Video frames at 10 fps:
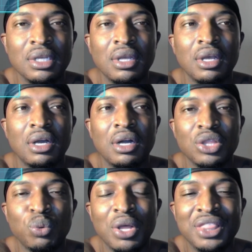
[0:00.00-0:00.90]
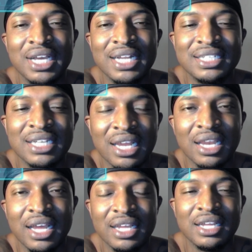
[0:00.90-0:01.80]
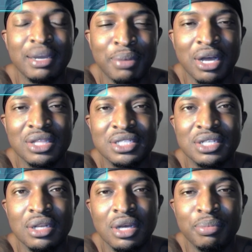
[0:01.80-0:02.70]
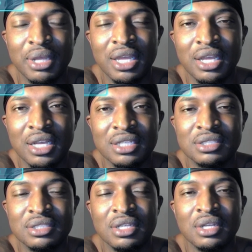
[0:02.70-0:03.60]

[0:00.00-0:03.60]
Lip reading: The one thing I did not like about this club is,